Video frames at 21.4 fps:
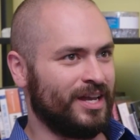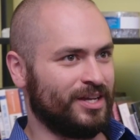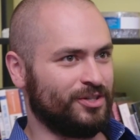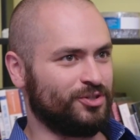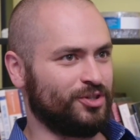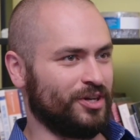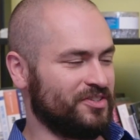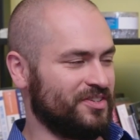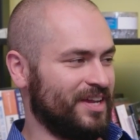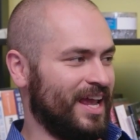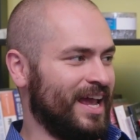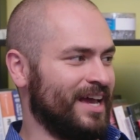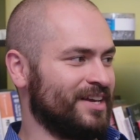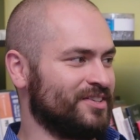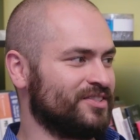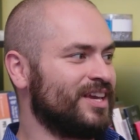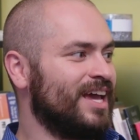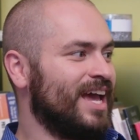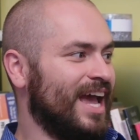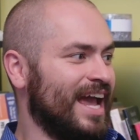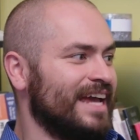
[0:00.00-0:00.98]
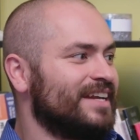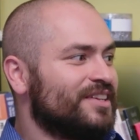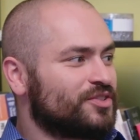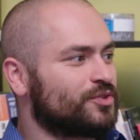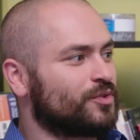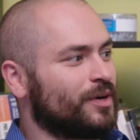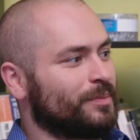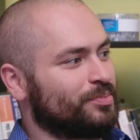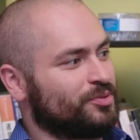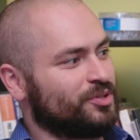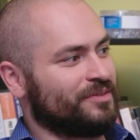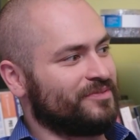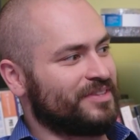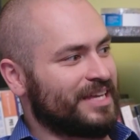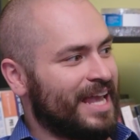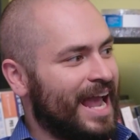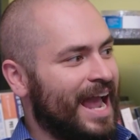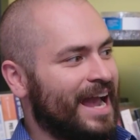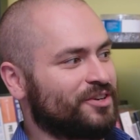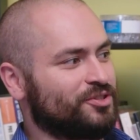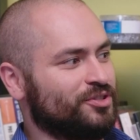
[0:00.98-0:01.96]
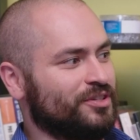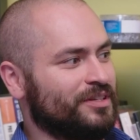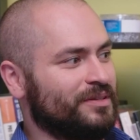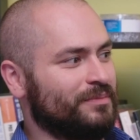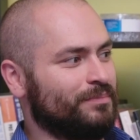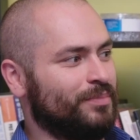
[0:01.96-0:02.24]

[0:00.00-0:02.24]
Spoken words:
just as a description of the action,